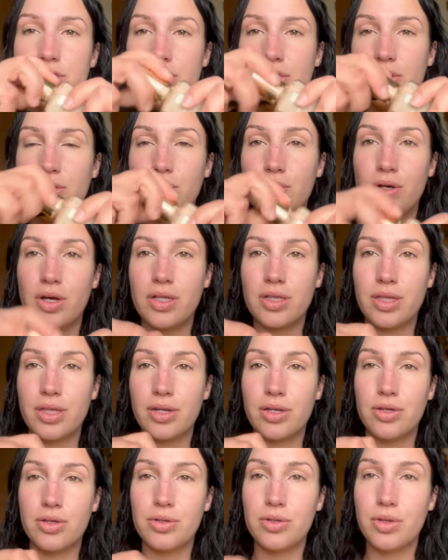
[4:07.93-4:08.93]
do a
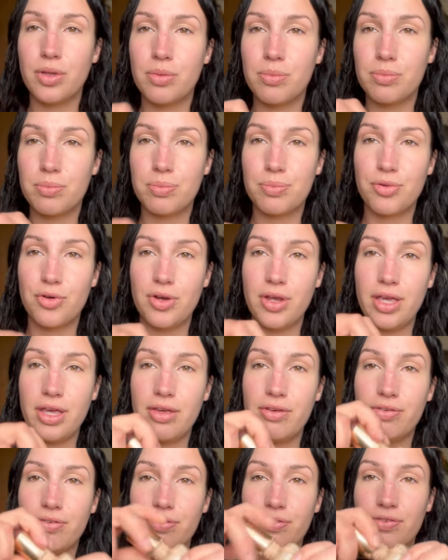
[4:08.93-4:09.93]
little
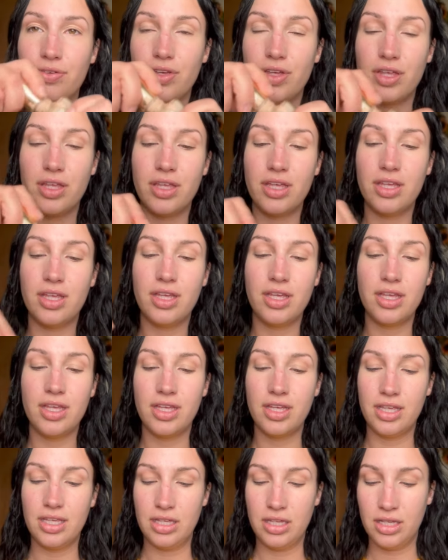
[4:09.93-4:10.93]
brief
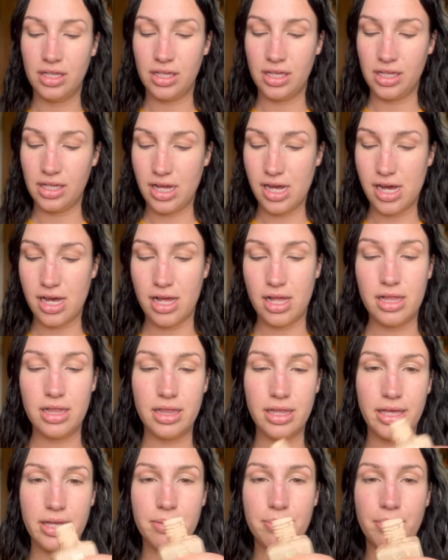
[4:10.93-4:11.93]
uh,
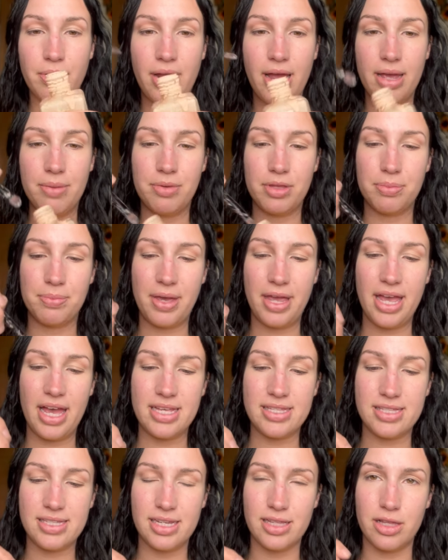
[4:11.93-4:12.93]
lid prime with my
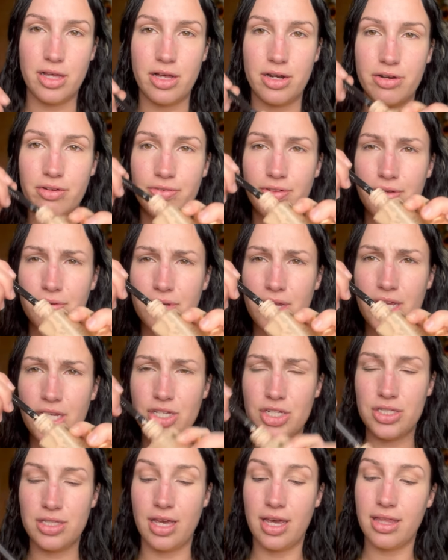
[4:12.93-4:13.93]
Estee Lauder
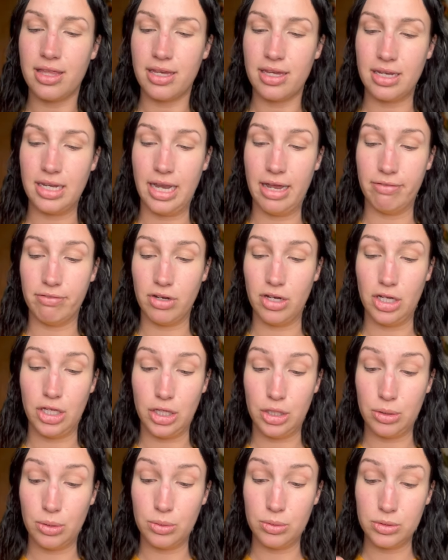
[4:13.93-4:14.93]
foundation that I like never
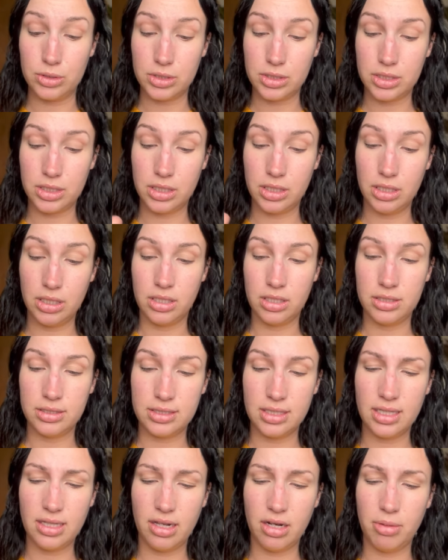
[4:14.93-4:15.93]
use. It's
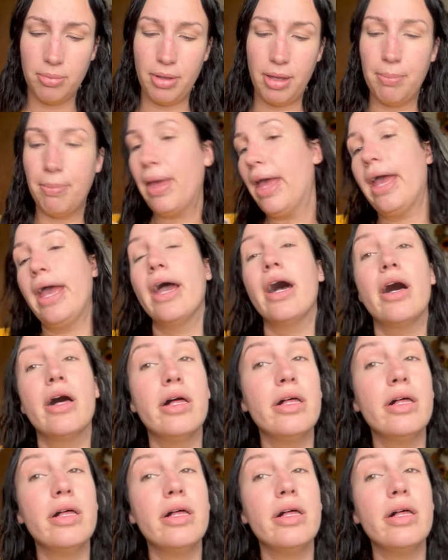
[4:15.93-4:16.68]
a little bit pale.